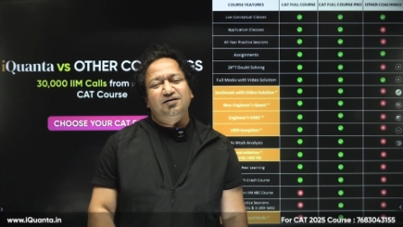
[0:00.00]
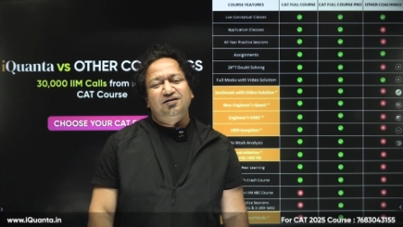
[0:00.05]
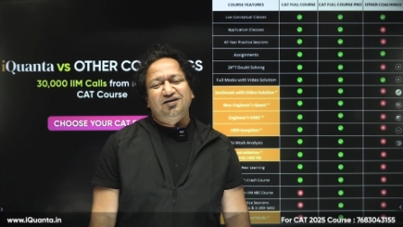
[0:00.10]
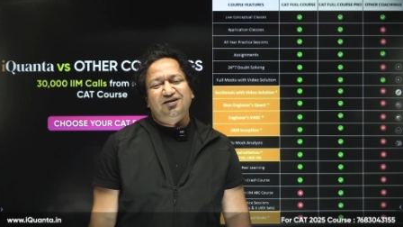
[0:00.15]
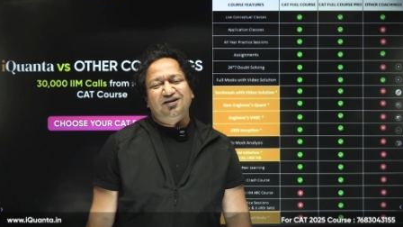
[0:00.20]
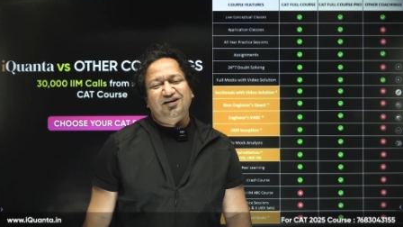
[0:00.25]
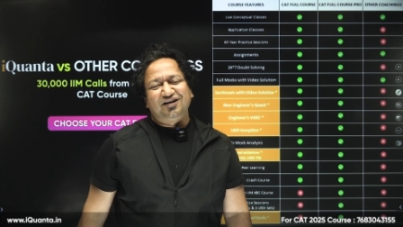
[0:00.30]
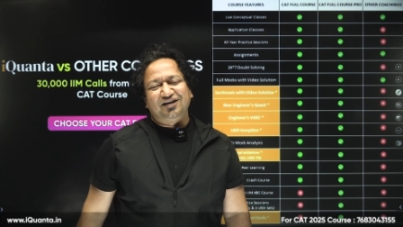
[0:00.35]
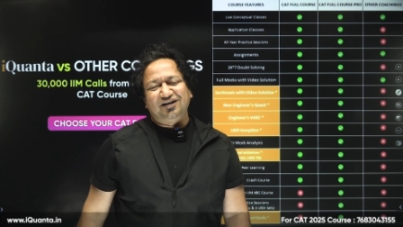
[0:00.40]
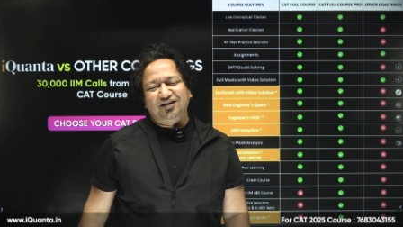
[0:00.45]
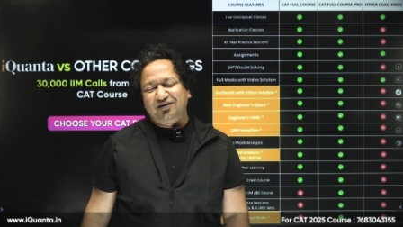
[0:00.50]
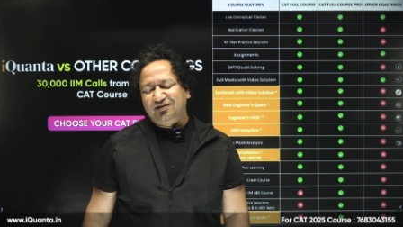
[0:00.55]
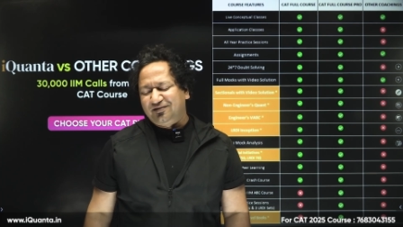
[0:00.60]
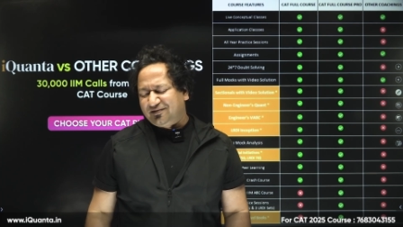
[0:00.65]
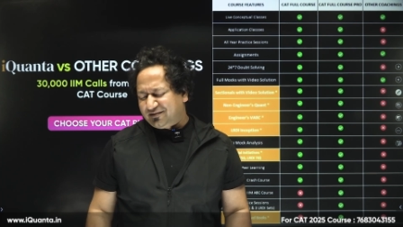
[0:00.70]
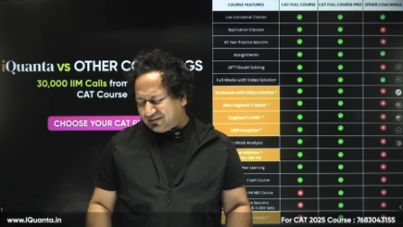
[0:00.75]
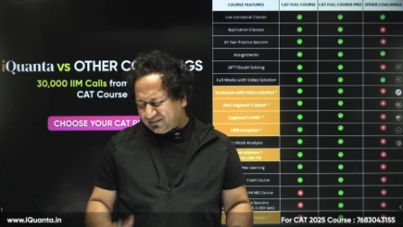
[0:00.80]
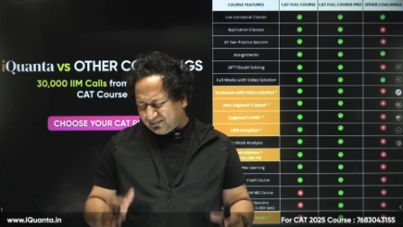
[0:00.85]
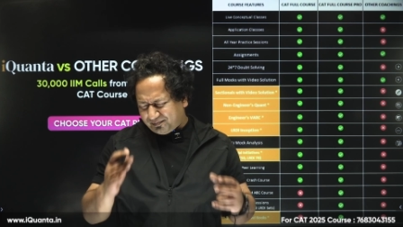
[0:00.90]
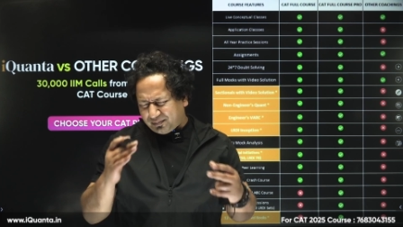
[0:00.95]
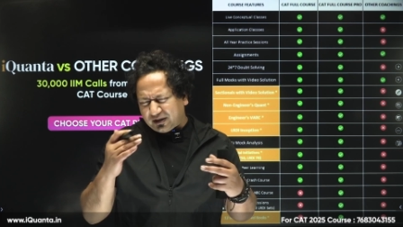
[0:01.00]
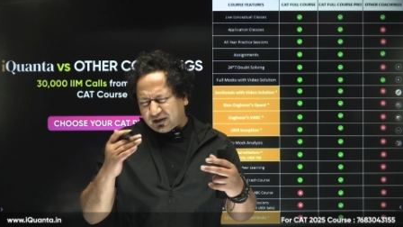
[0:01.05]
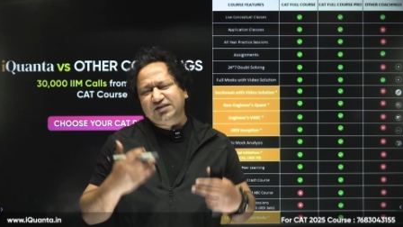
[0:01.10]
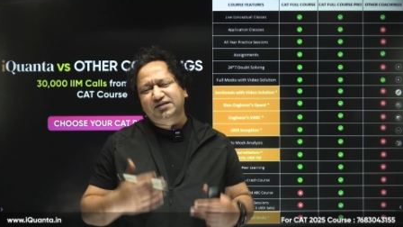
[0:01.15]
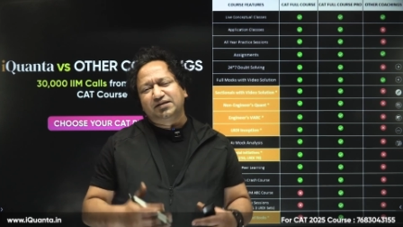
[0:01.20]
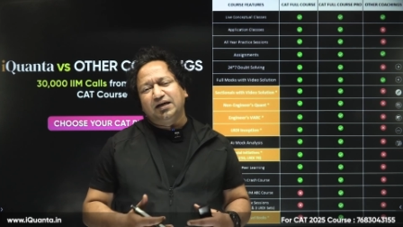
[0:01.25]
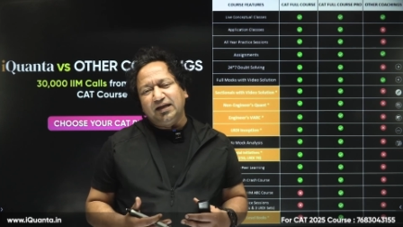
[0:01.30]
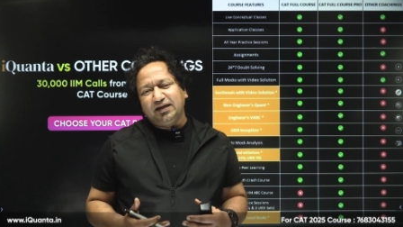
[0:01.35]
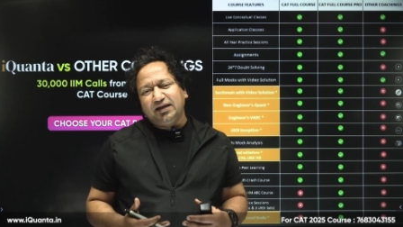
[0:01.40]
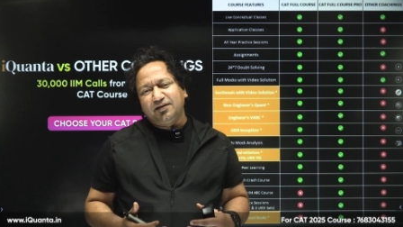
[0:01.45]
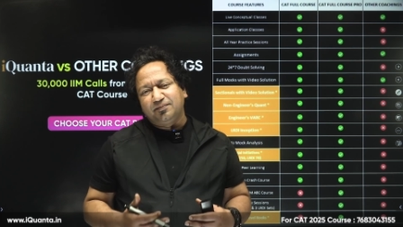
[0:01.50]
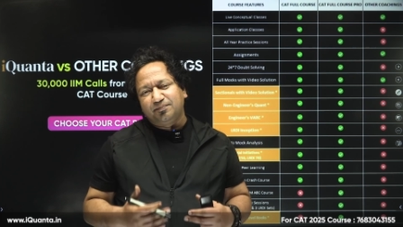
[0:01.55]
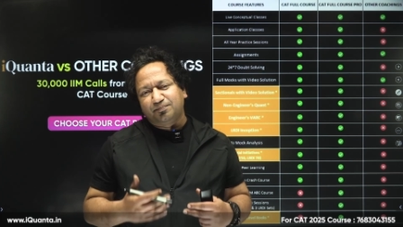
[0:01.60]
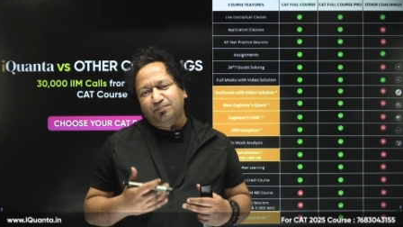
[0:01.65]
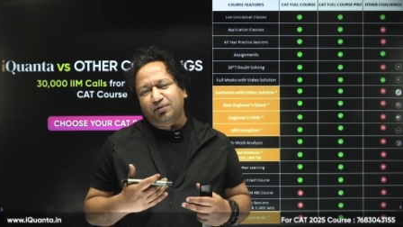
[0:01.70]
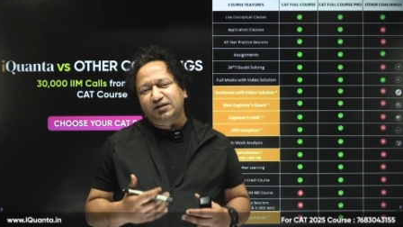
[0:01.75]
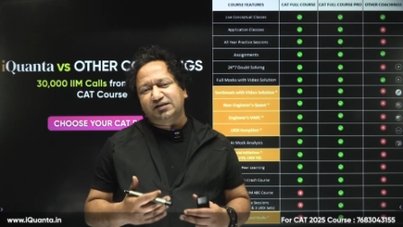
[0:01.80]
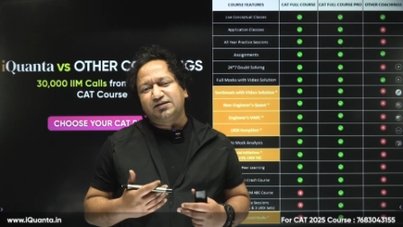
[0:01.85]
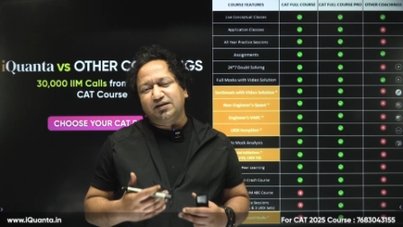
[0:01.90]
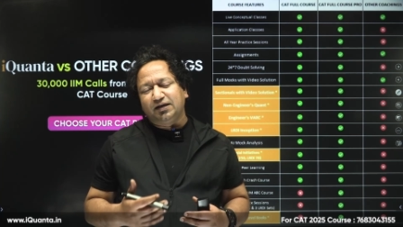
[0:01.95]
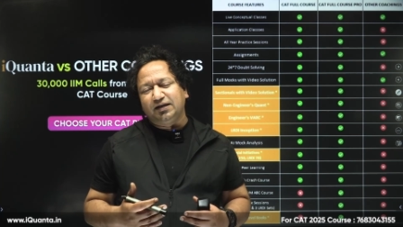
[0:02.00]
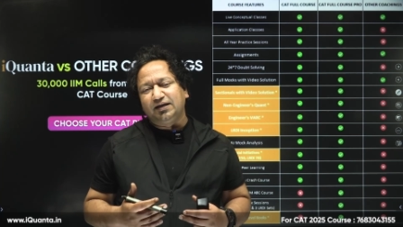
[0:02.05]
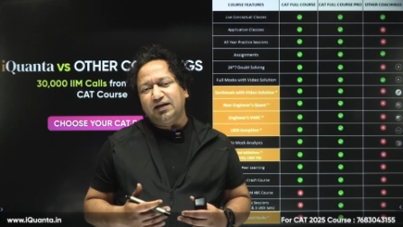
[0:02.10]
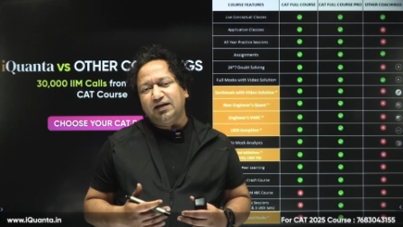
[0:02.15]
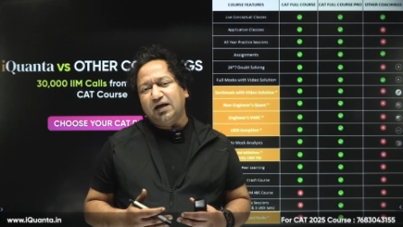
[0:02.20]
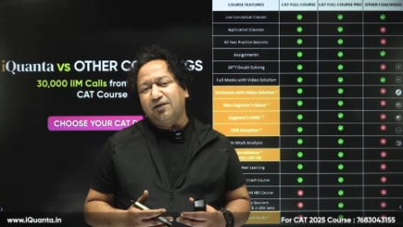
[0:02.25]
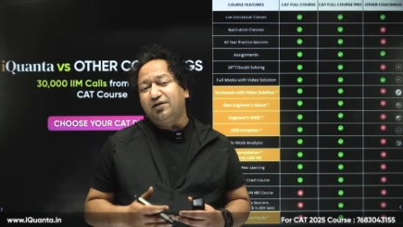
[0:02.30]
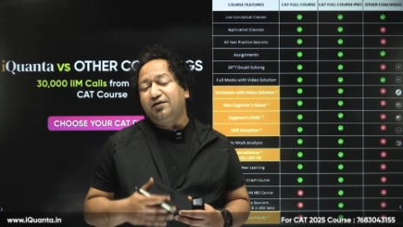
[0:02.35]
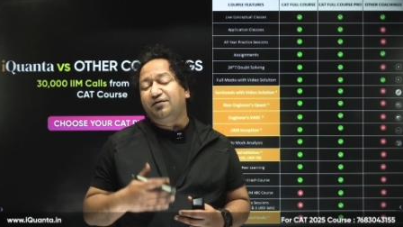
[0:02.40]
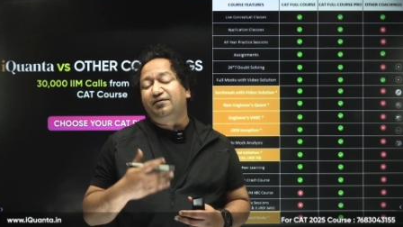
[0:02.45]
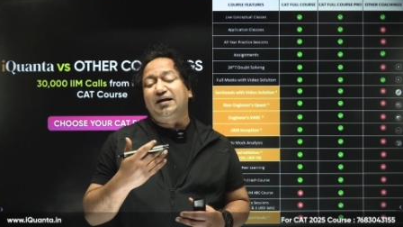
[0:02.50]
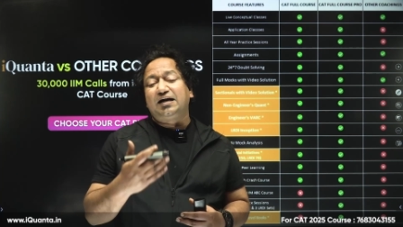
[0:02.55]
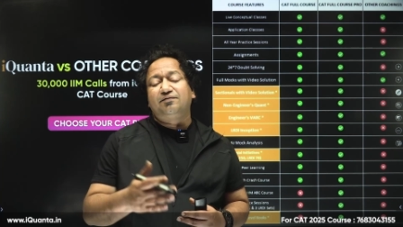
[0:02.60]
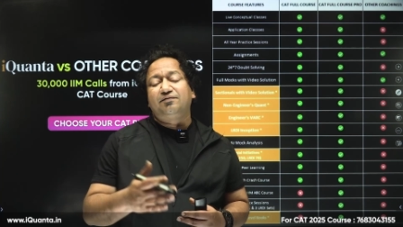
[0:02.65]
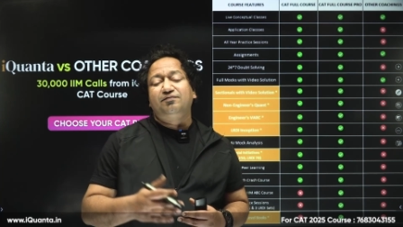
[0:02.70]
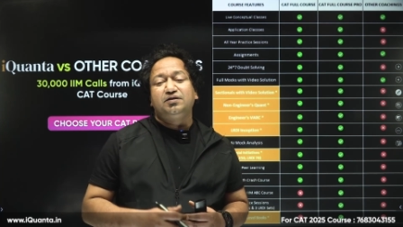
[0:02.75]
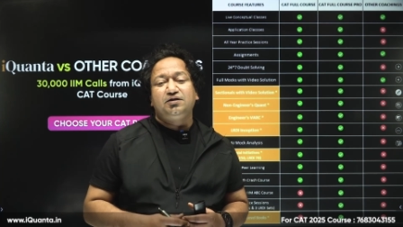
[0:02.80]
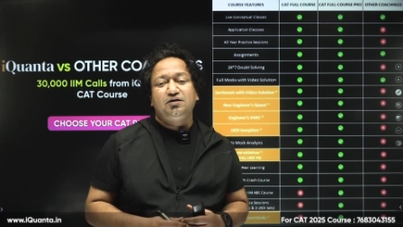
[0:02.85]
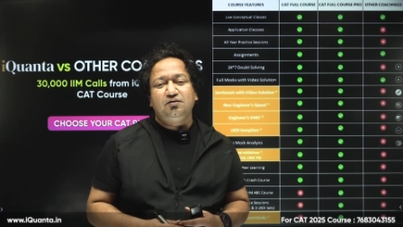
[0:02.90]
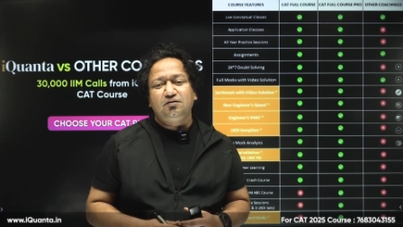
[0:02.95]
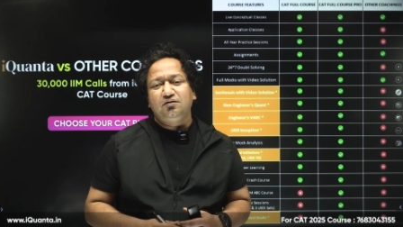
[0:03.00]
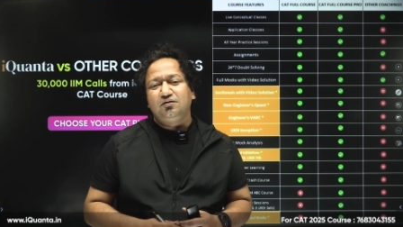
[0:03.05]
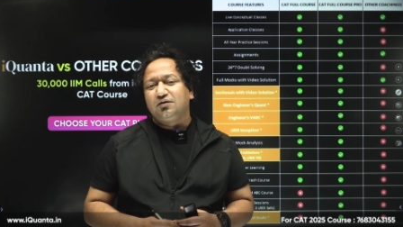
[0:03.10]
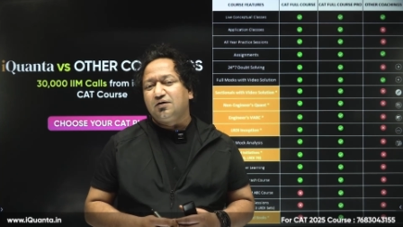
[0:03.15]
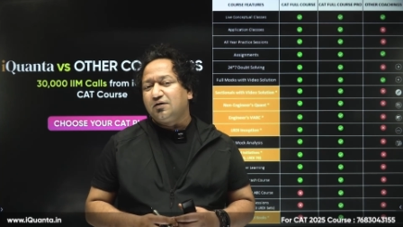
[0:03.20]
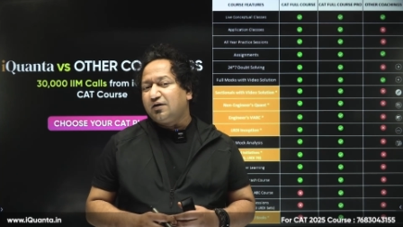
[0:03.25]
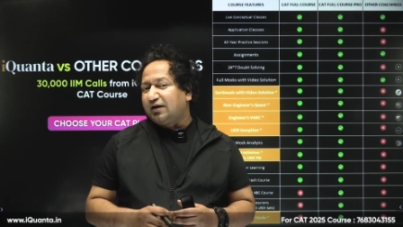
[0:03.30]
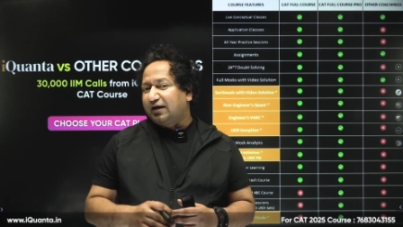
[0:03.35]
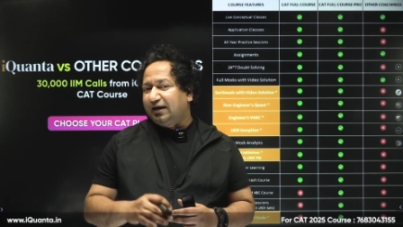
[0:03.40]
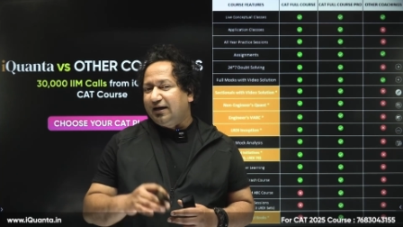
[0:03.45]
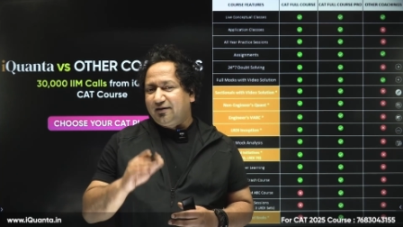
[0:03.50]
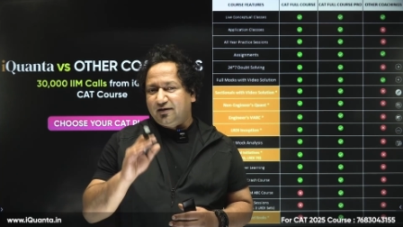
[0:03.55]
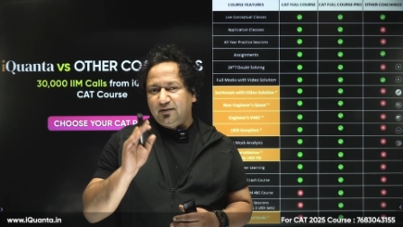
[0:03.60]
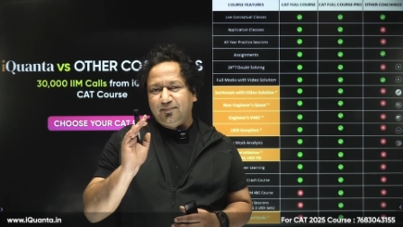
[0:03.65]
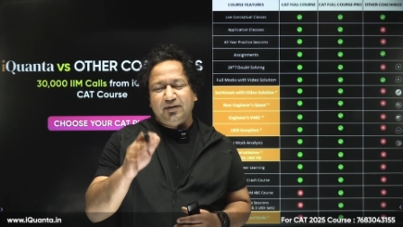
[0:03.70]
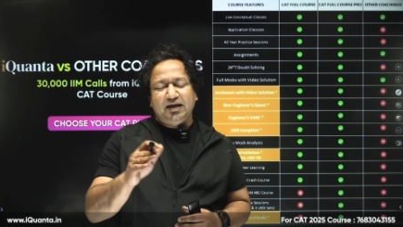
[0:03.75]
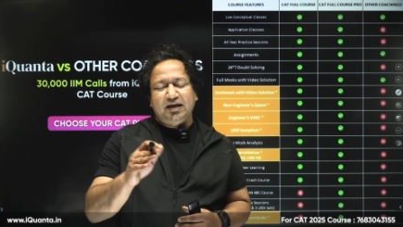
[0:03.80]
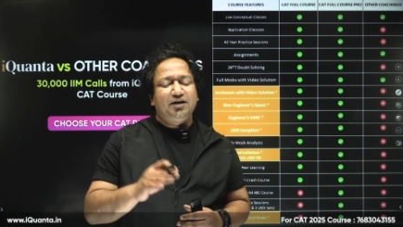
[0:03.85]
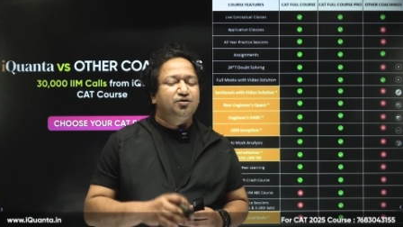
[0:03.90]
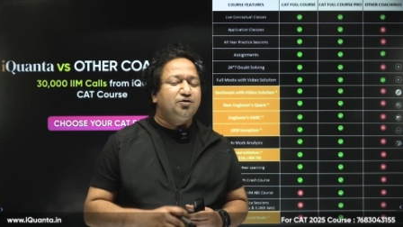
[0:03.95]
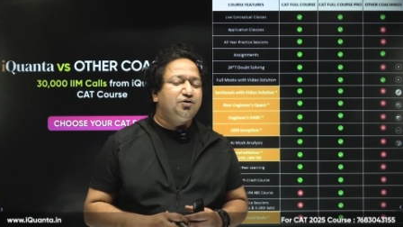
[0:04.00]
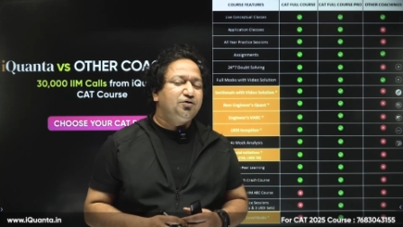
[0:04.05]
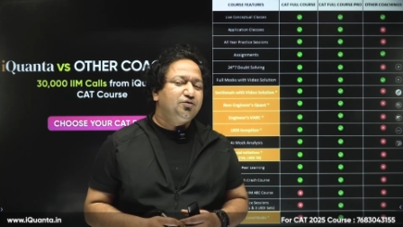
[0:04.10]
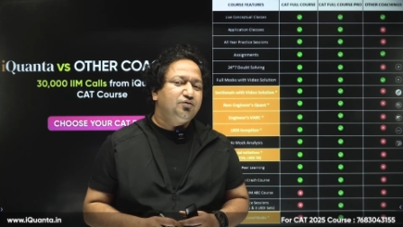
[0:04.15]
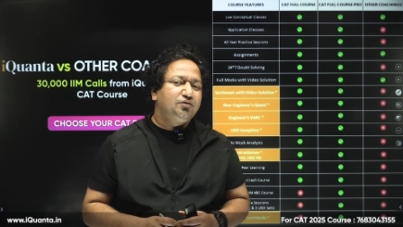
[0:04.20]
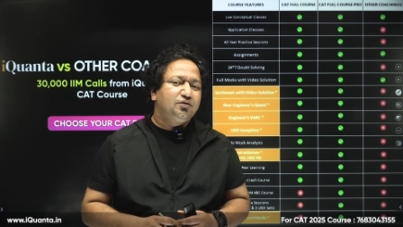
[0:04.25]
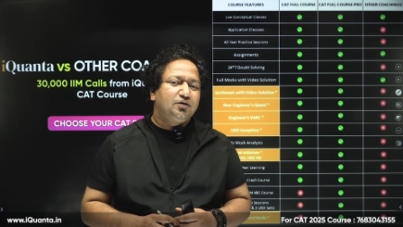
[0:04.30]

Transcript: uh, personally, personally, I will interact with you. I'll reply to you.